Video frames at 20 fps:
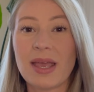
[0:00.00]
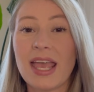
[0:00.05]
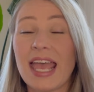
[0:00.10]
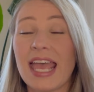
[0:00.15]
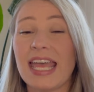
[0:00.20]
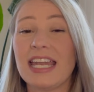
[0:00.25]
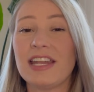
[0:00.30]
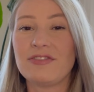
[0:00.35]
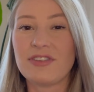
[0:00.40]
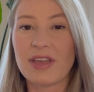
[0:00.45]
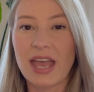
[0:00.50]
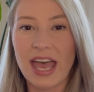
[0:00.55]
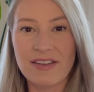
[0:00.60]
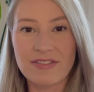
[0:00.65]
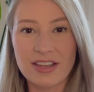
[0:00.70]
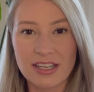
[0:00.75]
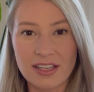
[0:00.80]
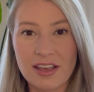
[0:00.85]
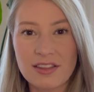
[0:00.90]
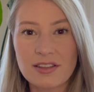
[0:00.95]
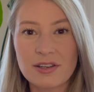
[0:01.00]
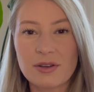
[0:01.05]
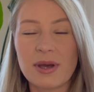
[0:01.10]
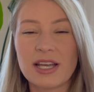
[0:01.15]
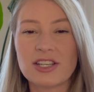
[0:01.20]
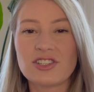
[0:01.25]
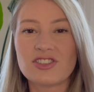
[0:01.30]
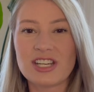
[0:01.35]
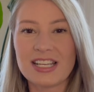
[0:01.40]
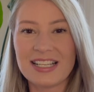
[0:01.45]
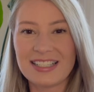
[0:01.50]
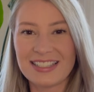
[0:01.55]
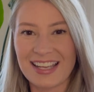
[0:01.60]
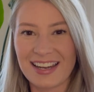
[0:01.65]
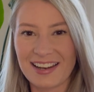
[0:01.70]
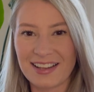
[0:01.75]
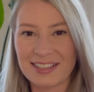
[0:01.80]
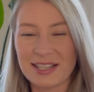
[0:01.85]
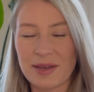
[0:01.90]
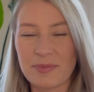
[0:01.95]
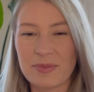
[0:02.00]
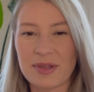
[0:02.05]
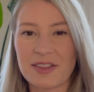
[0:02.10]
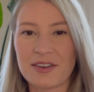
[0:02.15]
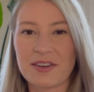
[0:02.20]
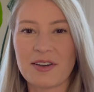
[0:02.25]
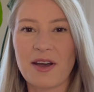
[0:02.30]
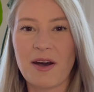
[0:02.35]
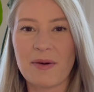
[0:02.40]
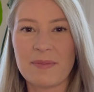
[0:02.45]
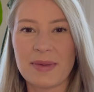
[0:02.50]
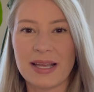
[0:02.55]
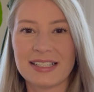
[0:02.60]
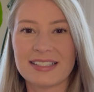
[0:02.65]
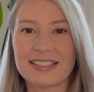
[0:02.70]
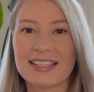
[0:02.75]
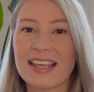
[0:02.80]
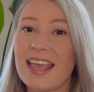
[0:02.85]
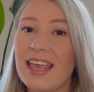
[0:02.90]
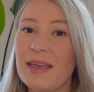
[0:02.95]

And if you have any other questions, hit us up in the comments.